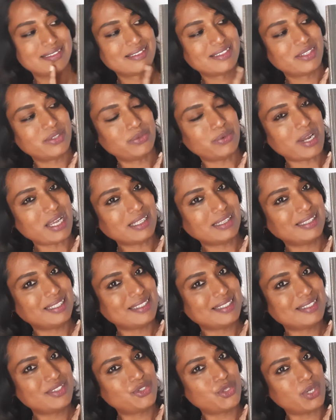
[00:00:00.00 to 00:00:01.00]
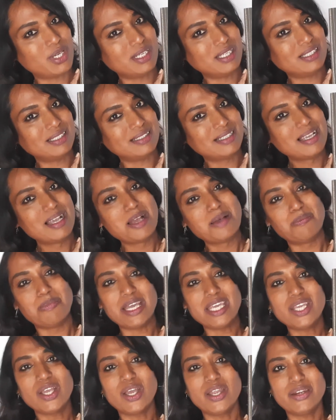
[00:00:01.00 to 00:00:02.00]
Wreck This Journal by
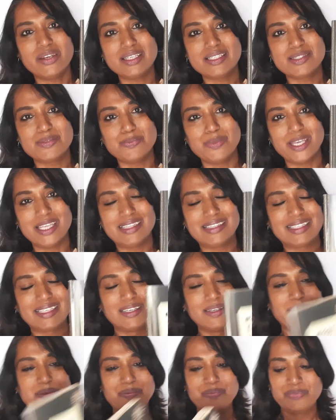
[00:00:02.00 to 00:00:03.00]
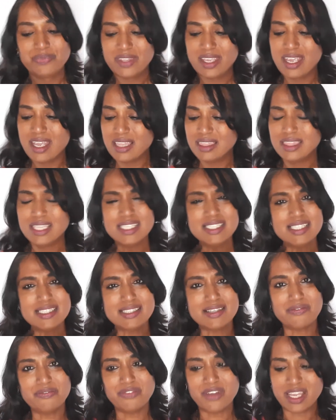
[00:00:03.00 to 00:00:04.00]
Keri Smith. This is a
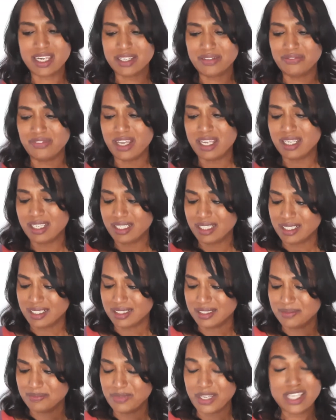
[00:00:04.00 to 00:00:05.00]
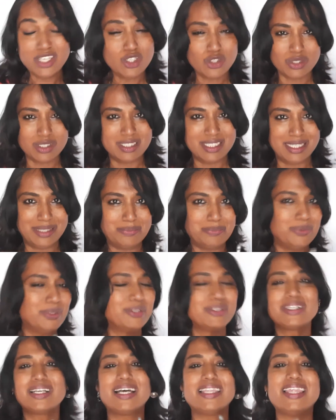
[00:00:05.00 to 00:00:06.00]
very, very interesting
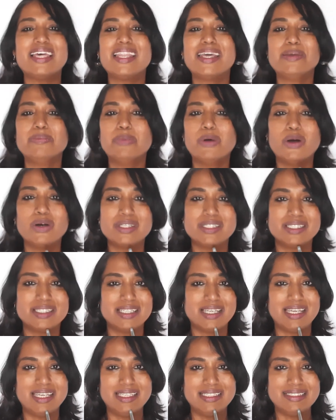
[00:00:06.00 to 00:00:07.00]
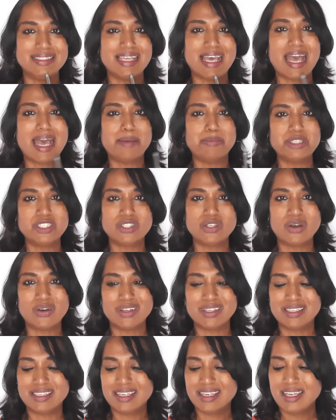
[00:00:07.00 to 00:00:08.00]
book that I bought in
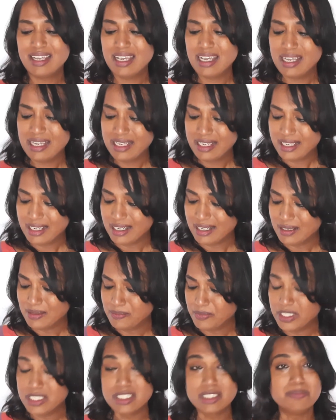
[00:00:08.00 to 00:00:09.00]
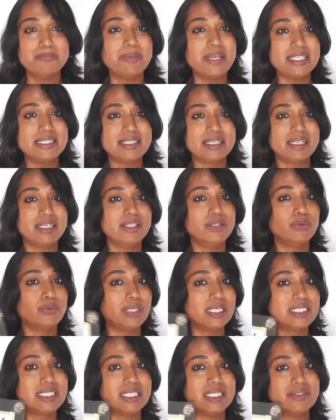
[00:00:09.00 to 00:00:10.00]
Amazon. It's basically
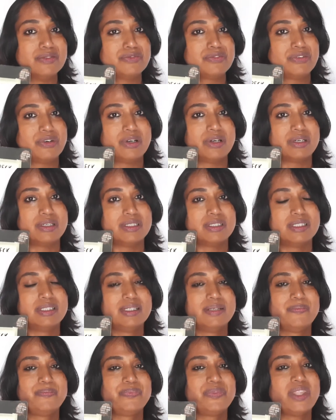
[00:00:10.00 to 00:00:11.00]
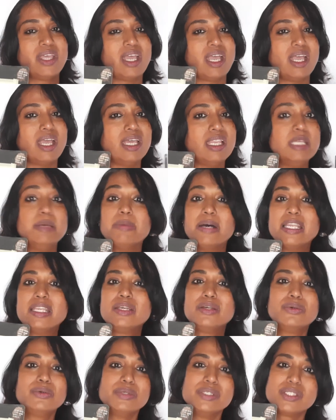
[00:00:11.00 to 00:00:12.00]
written for anybody
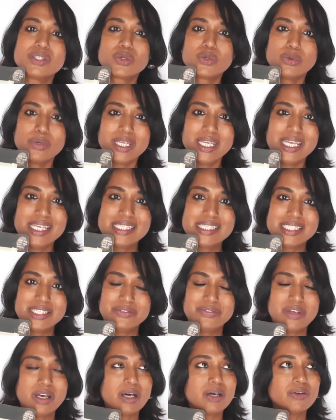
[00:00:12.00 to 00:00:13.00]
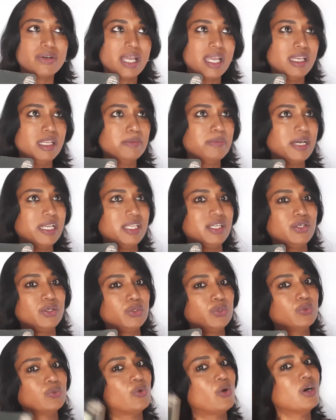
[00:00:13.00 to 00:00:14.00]
who is creative or anybody who
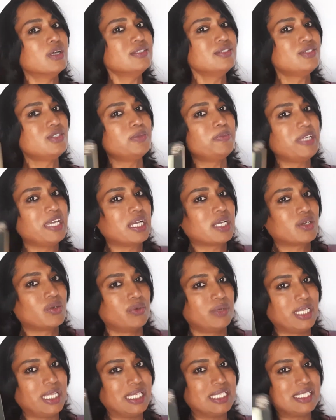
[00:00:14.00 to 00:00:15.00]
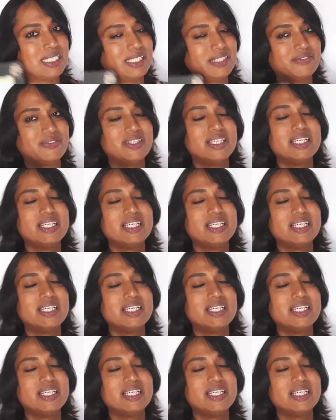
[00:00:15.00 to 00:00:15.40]
wants to be a creative.